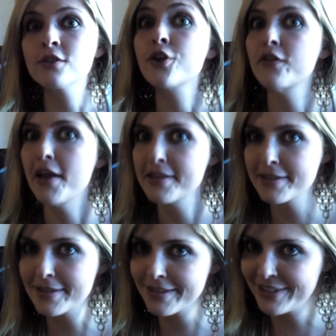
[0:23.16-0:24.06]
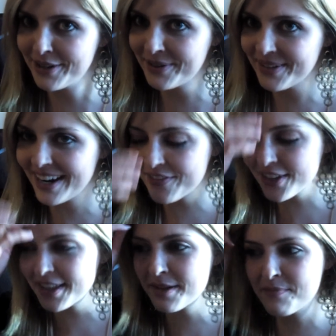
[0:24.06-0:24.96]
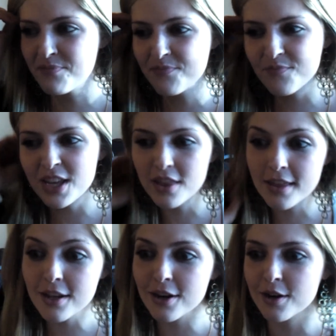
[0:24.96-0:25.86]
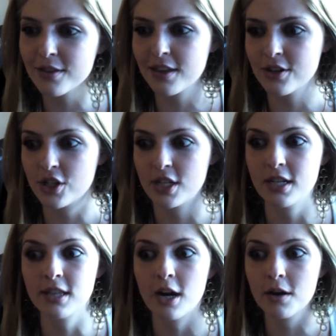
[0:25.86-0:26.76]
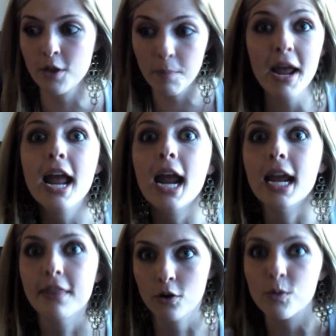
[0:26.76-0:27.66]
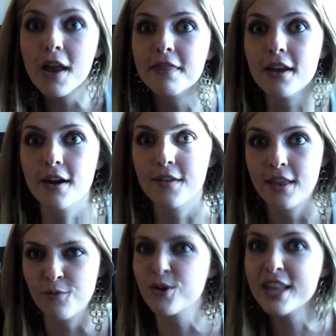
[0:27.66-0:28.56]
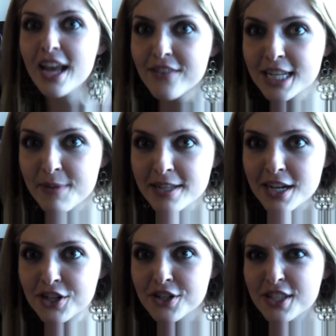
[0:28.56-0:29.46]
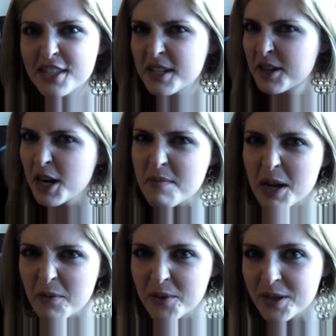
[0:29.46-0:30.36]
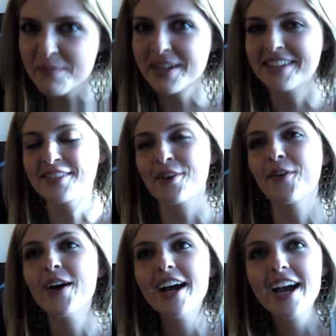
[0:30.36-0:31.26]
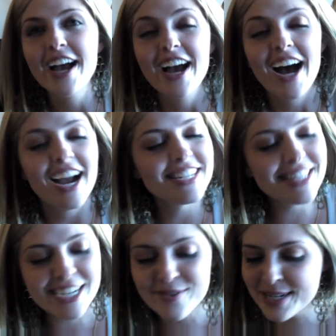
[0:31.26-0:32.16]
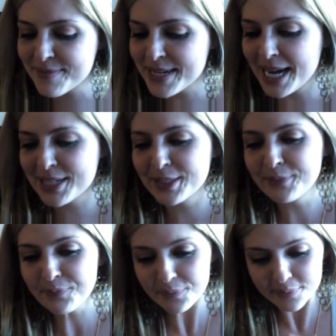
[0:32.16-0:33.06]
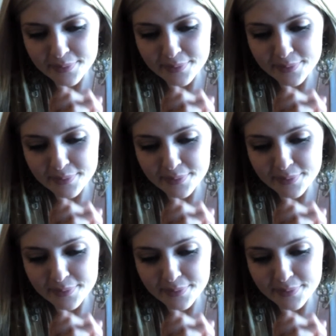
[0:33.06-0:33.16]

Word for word: nervous. You know, I feel like in theater they're just they're they're paying and they're right there and they really have expectations and you got to make it worth their money. So I didn't think I wanted to be an actor.